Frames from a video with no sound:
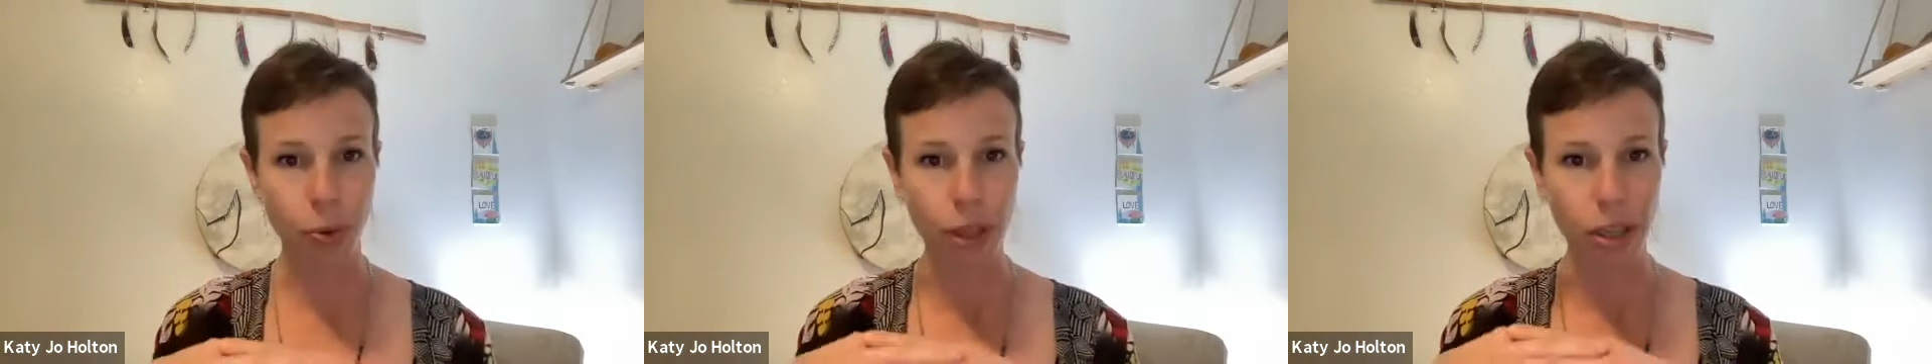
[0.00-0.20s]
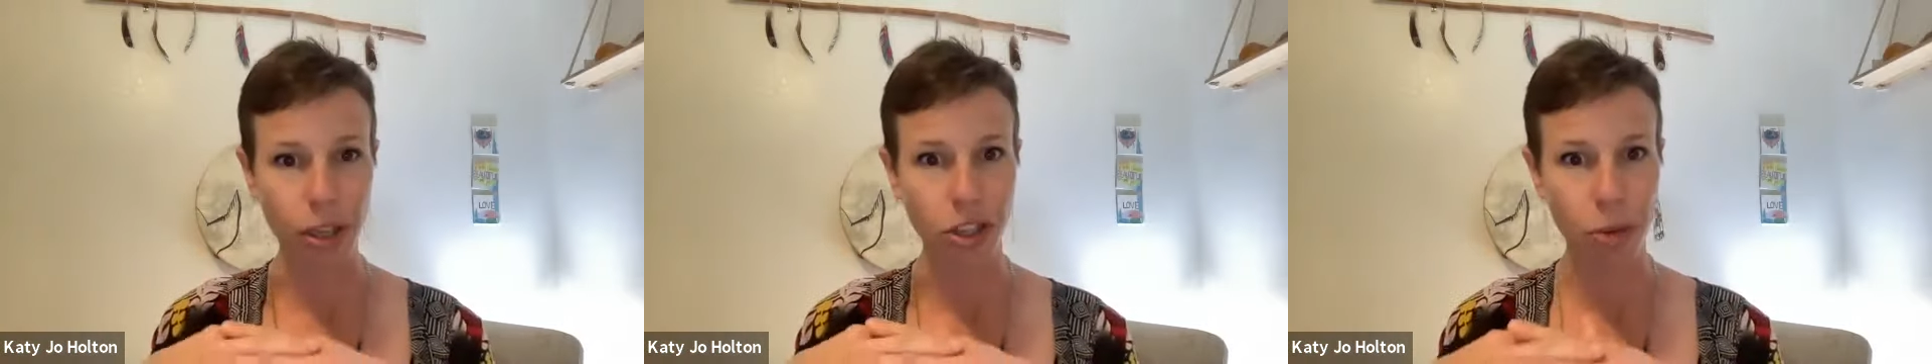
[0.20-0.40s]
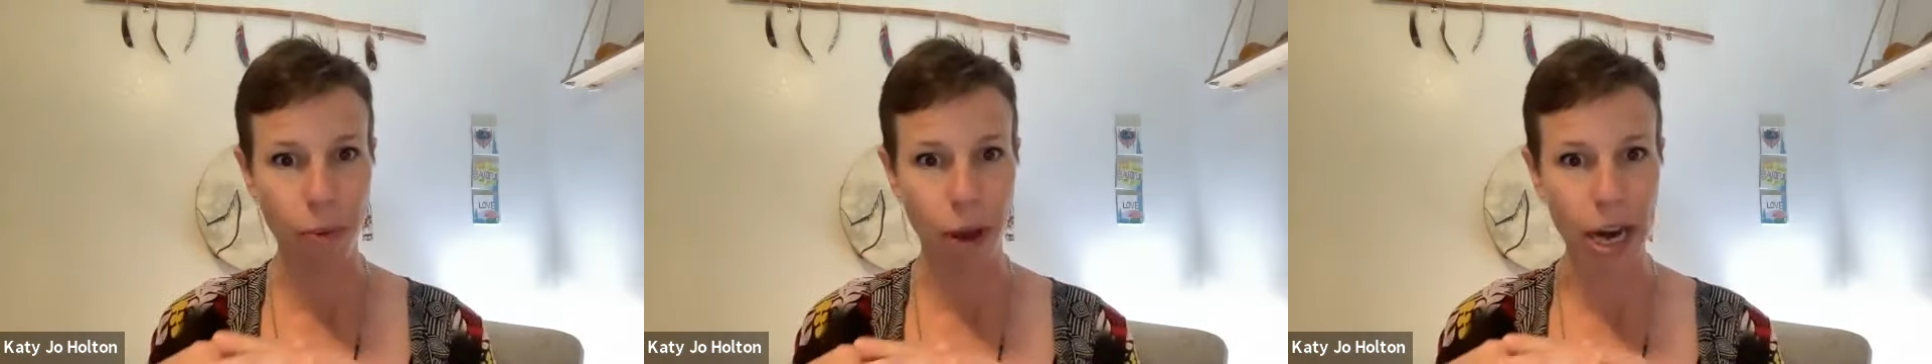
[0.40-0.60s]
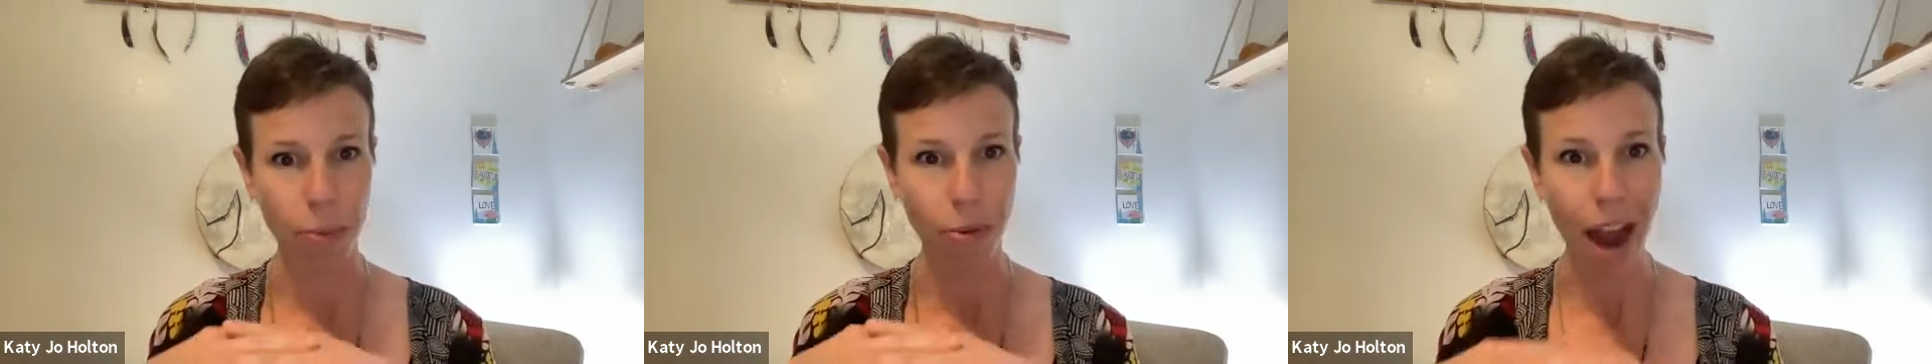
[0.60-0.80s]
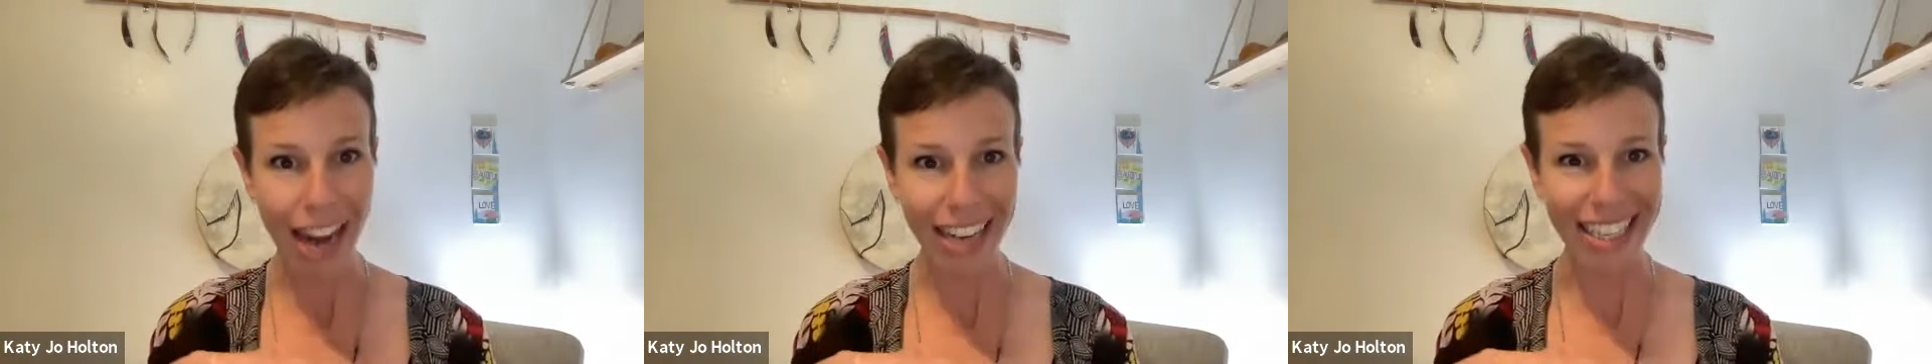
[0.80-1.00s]
with
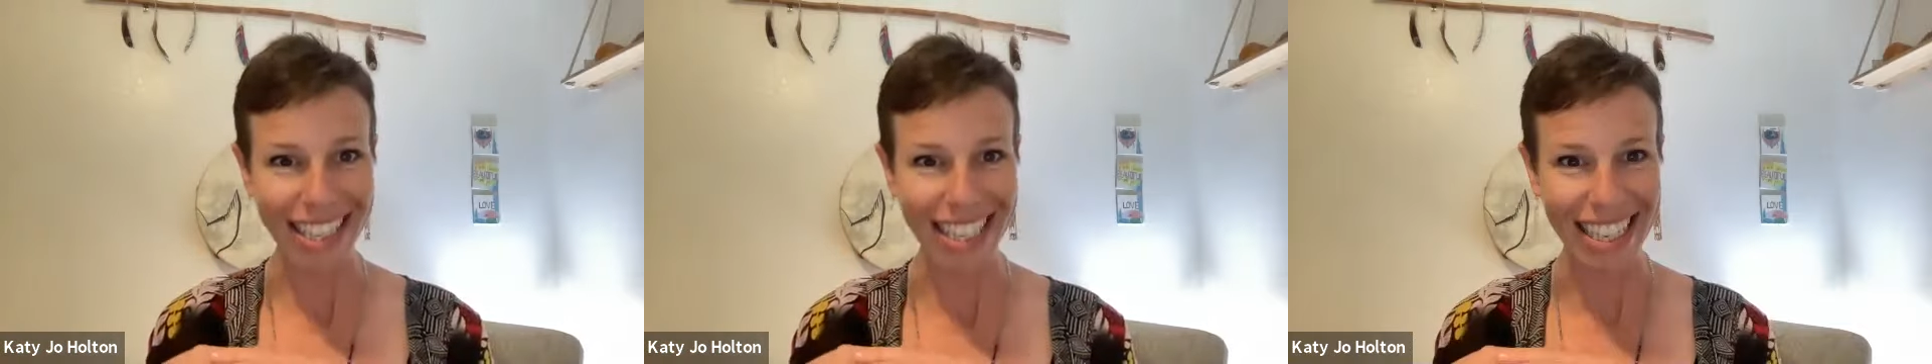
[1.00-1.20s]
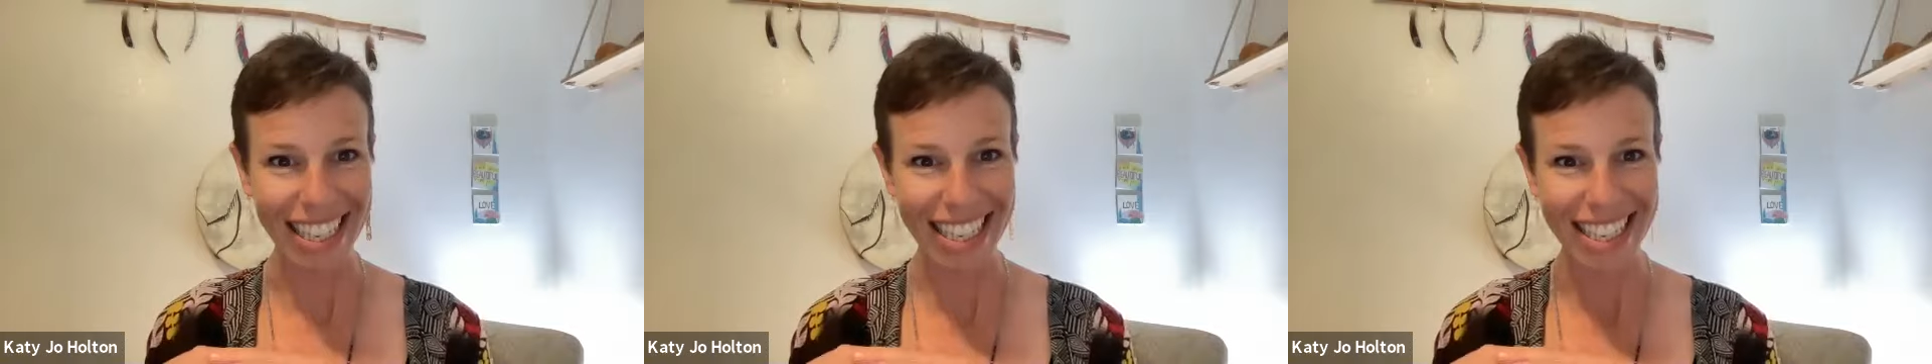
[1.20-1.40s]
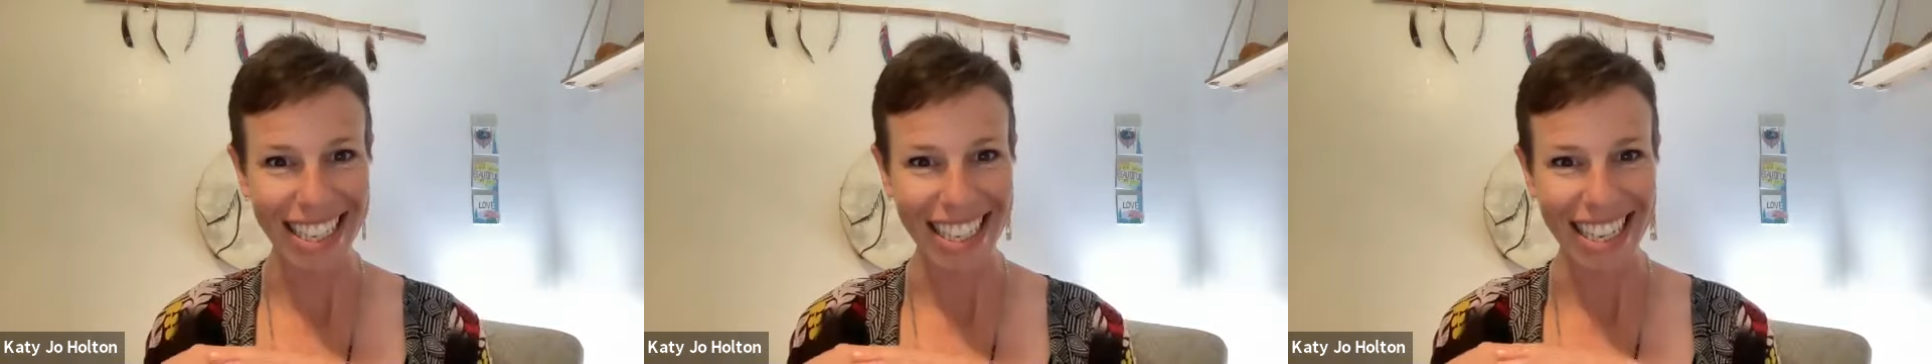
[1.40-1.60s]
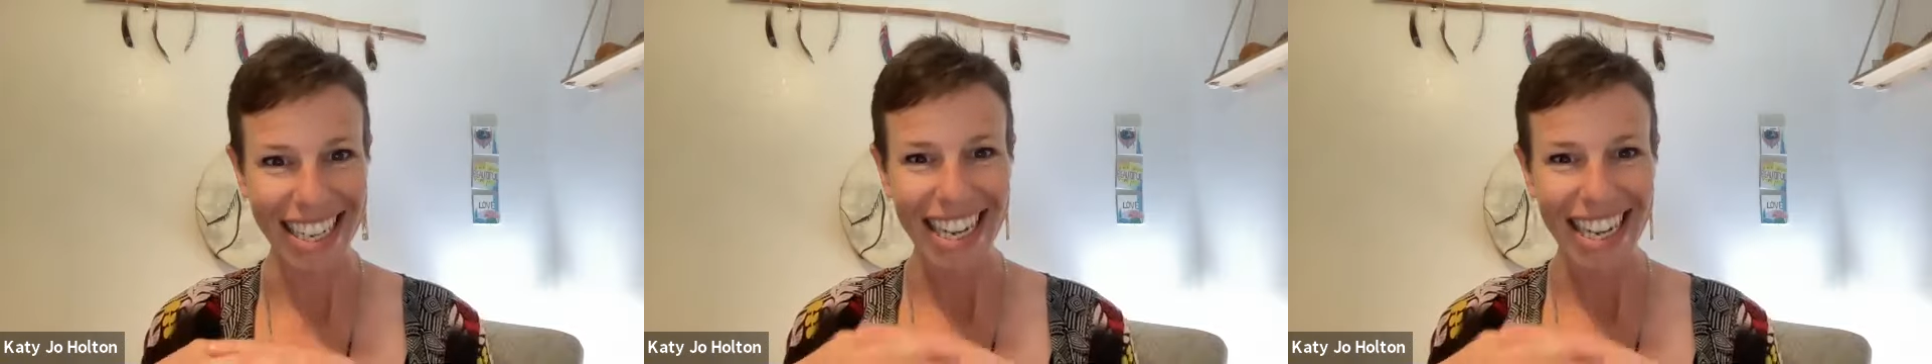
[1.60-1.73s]
shamanic practices.